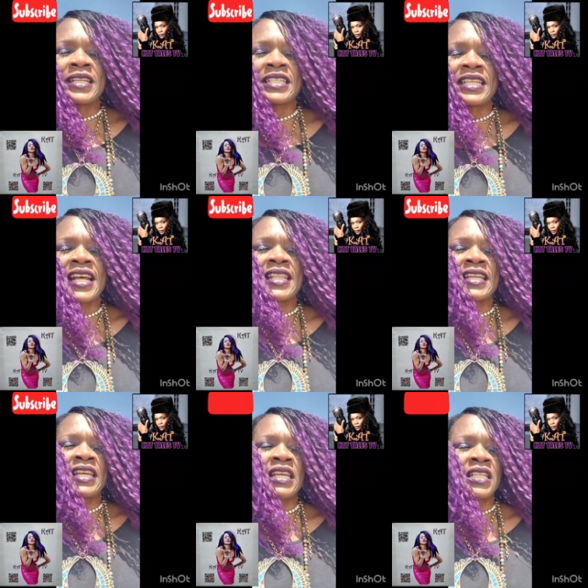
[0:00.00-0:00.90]
that said
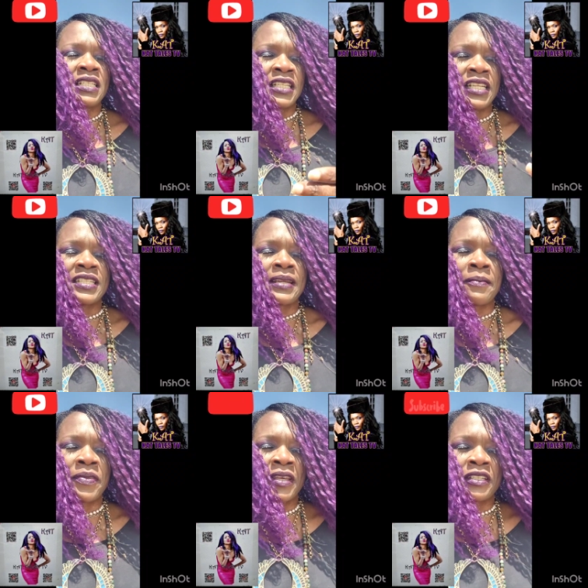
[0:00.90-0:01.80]
that he did
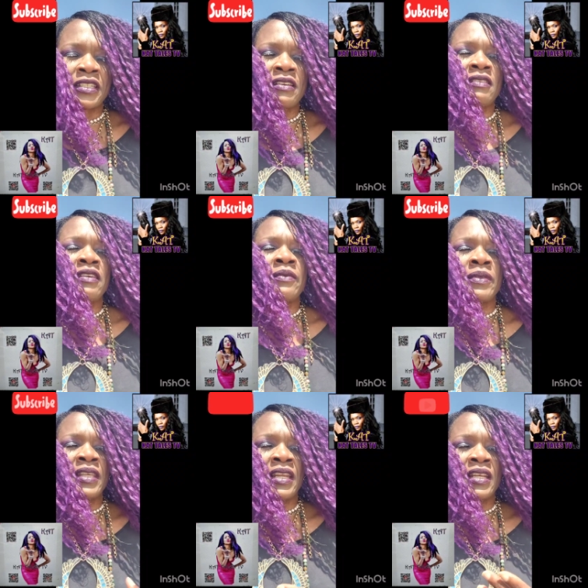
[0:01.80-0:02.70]
something to
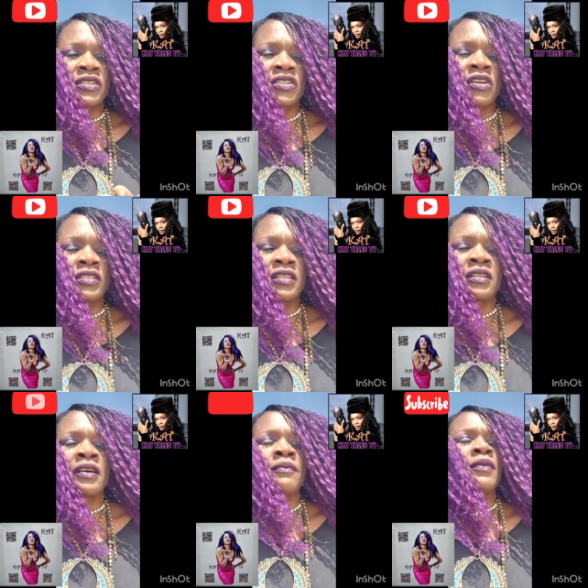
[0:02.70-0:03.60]
them, that he assaulted
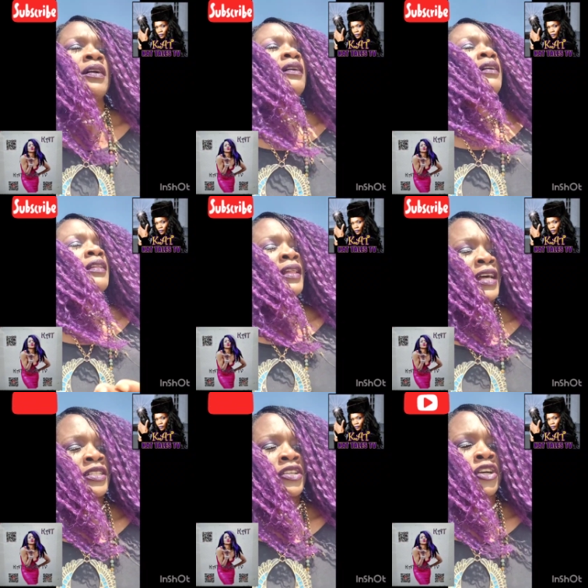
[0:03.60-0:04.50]
them,
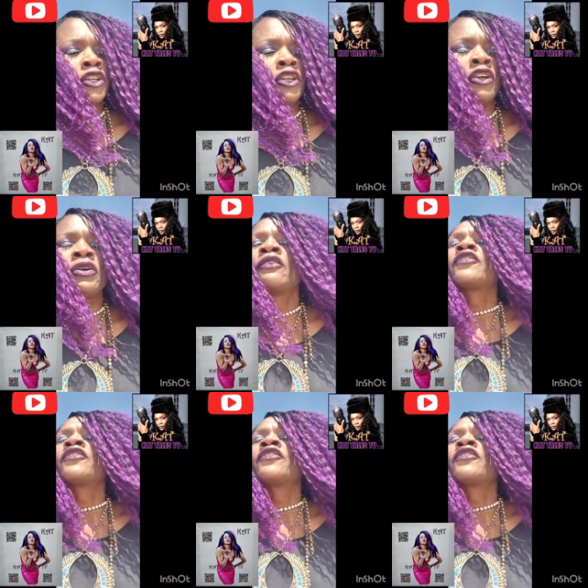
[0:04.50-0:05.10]
that's on you.